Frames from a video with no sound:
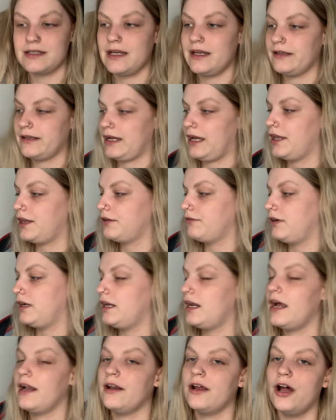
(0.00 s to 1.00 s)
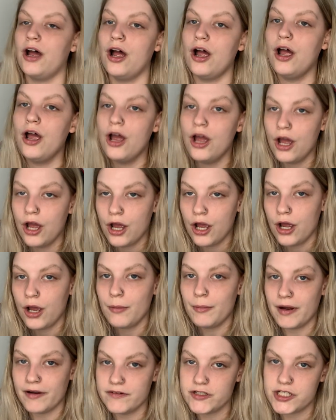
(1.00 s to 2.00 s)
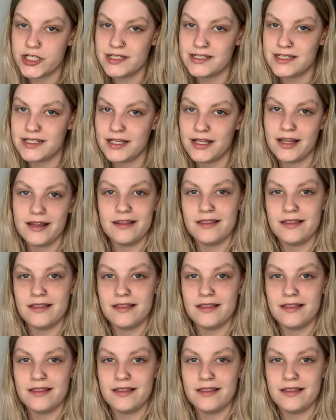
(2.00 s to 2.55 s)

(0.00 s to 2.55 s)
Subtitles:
in Katherine and her marriages.